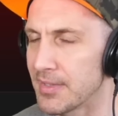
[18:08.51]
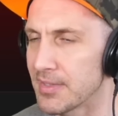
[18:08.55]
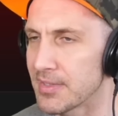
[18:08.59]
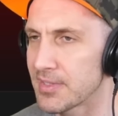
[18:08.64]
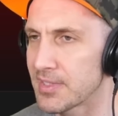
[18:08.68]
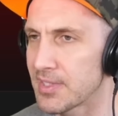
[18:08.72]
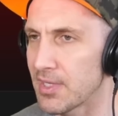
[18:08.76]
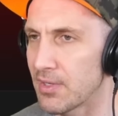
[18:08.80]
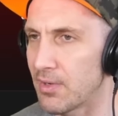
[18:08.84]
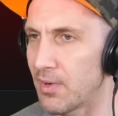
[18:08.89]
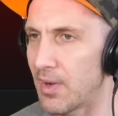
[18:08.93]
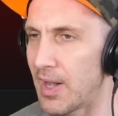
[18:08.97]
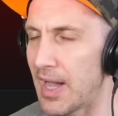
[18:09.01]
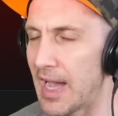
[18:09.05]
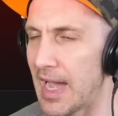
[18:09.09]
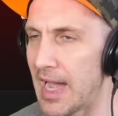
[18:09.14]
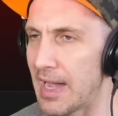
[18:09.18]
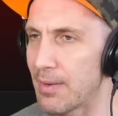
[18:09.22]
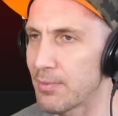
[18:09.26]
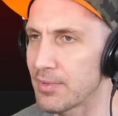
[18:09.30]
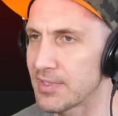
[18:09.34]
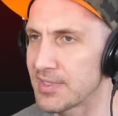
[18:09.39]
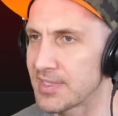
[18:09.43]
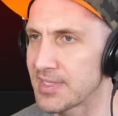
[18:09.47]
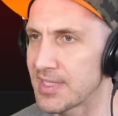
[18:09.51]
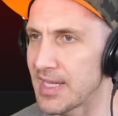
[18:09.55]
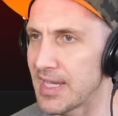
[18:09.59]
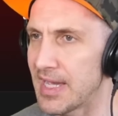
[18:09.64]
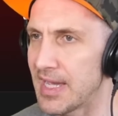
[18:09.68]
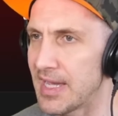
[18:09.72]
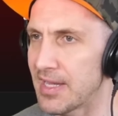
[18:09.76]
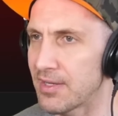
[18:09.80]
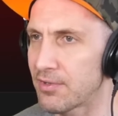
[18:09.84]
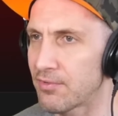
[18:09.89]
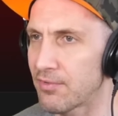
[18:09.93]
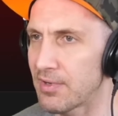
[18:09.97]
So I would
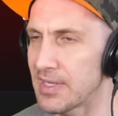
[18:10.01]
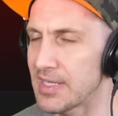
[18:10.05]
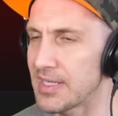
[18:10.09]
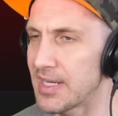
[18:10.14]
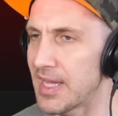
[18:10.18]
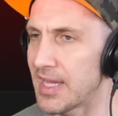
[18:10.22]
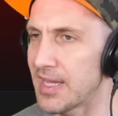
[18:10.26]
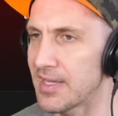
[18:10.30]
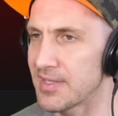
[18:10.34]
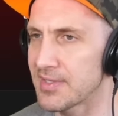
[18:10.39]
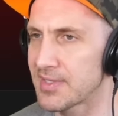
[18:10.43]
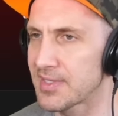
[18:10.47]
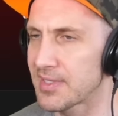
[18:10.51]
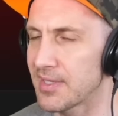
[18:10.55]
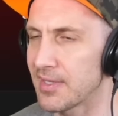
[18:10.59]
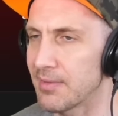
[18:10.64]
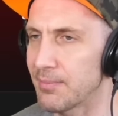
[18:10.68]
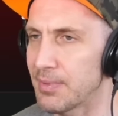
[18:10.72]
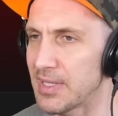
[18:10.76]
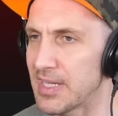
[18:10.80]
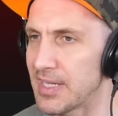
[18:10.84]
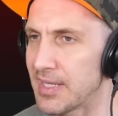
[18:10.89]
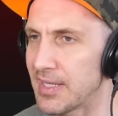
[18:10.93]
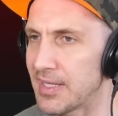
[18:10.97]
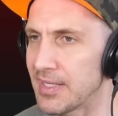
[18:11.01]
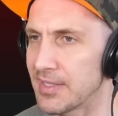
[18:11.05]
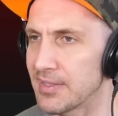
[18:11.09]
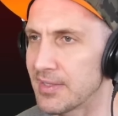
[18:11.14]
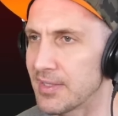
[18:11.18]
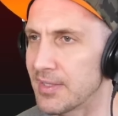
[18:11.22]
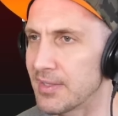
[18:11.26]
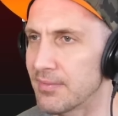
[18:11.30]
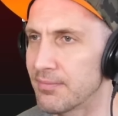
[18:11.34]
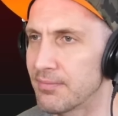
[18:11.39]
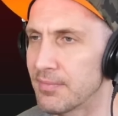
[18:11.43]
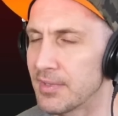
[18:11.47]
say Green Day is going to be in
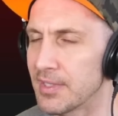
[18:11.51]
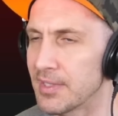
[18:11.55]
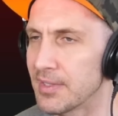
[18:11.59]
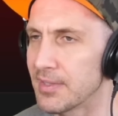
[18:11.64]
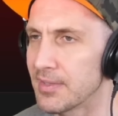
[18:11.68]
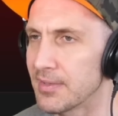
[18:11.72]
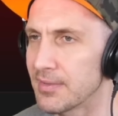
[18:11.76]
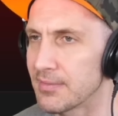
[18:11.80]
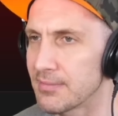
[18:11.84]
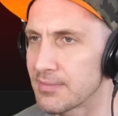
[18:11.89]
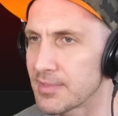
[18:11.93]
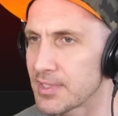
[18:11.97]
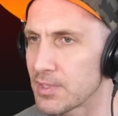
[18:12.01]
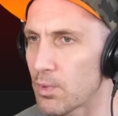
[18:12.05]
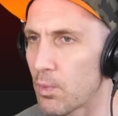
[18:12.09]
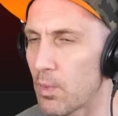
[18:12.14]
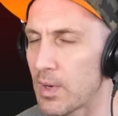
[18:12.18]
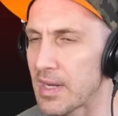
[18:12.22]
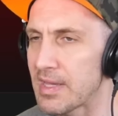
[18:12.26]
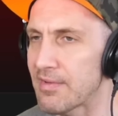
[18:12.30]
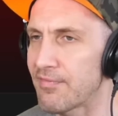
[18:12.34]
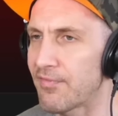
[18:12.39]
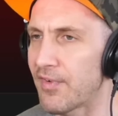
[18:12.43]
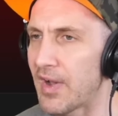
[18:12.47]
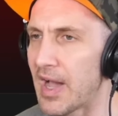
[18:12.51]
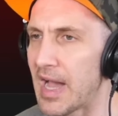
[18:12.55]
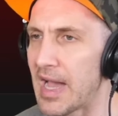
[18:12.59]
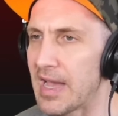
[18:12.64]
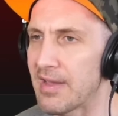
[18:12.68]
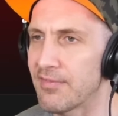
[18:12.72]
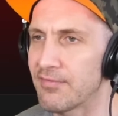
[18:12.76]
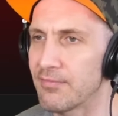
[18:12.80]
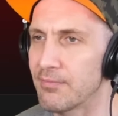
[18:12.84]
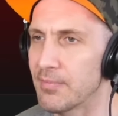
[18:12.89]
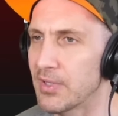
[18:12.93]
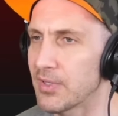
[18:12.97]
the
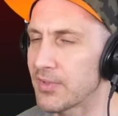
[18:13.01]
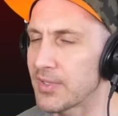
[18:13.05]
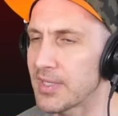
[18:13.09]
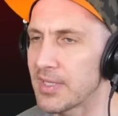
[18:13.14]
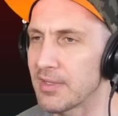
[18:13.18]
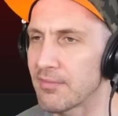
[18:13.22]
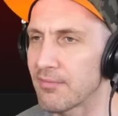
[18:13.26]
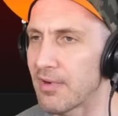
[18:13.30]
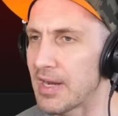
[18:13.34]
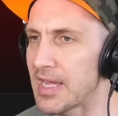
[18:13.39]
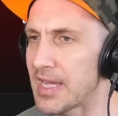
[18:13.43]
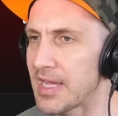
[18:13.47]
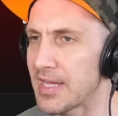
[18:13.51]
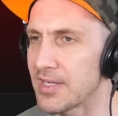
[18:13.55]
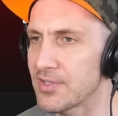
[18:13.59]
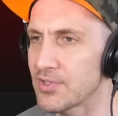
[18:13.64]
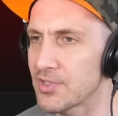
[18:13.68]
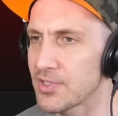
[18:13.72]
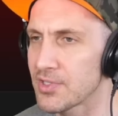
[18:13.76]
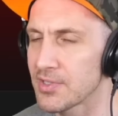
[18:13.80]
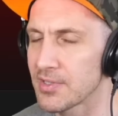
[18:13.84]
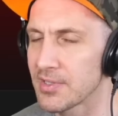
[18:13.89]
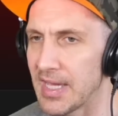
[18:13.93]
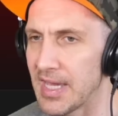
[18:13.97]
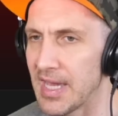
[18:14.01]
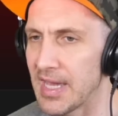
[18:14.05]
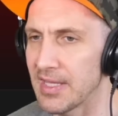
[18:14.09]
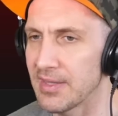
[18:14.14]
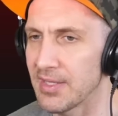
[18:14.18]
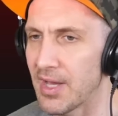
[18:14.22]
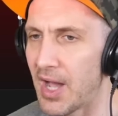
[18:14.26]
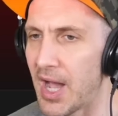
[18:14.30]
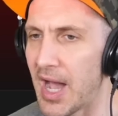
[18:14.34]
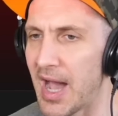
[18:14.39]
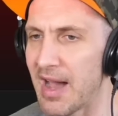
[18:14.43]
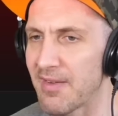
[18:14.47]
25 million range.
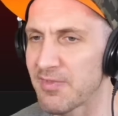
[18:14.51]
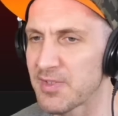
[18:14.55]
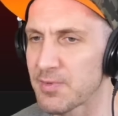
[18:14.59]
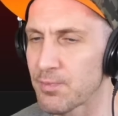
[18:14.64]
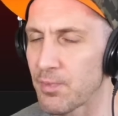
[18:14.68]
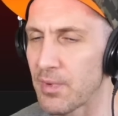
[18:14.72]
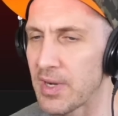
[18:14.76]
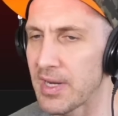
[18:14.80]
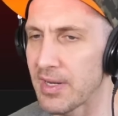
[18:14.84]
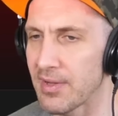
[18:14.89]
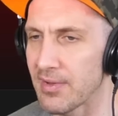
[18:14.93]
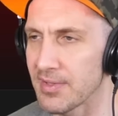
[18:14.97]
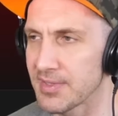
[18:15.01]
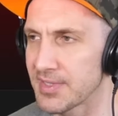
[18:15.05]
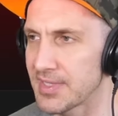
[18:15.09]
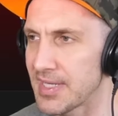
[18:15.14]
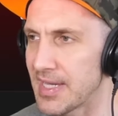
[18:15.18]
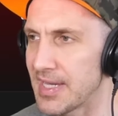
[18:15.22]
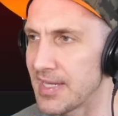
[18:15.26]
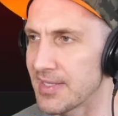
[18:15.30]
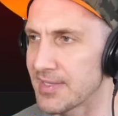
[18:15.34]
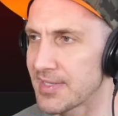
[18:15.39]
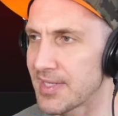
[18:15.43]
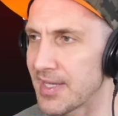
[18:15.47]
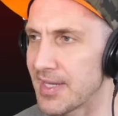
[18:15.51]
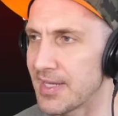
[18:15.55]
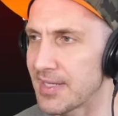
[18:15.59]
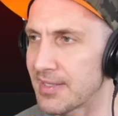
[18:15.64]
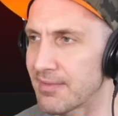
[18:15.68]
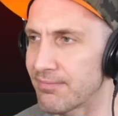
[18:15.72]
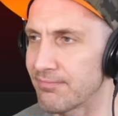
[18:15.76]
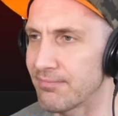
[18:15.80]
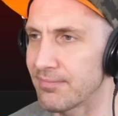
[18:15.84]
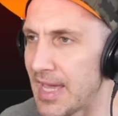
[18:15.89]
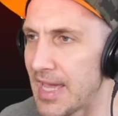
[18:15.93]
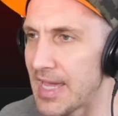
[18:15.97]
And the offspring, I'll say, is
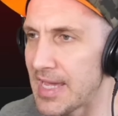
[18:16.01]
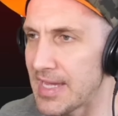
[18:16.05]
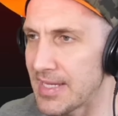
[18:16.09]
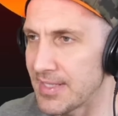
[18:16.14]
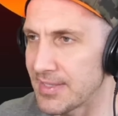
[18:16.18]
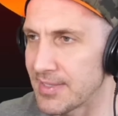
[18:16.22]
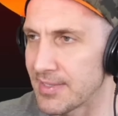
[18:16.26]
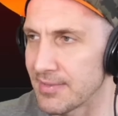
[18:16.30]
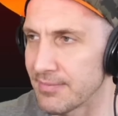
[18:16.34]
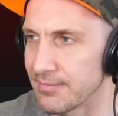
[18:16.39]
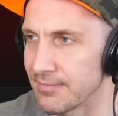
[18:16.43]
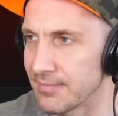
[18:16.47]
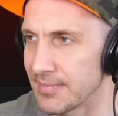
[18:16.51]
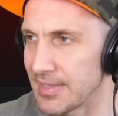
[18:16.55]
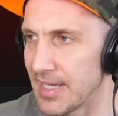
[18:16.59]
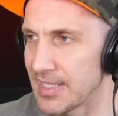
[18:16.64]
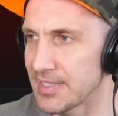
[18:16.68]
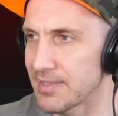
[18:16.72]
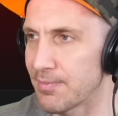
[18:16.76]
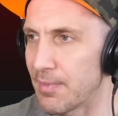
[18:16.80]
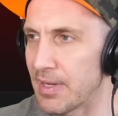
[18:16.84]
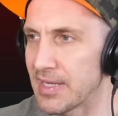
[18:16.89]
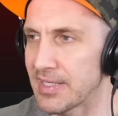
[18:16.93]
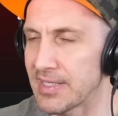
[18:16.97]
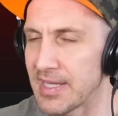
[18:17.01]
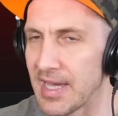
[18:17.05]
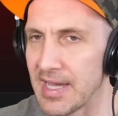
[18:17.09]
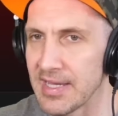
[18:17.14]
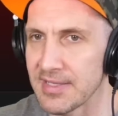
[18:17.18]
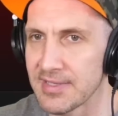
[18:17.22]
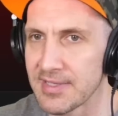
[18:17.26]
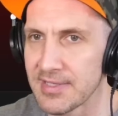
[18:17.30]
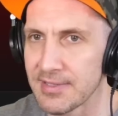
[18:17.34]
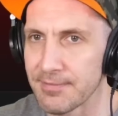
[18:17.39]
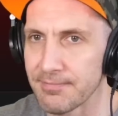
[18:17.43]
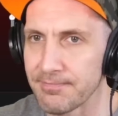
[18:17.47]
like eight. That's my
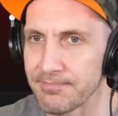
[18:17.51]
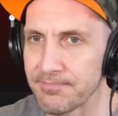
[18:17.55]
guess.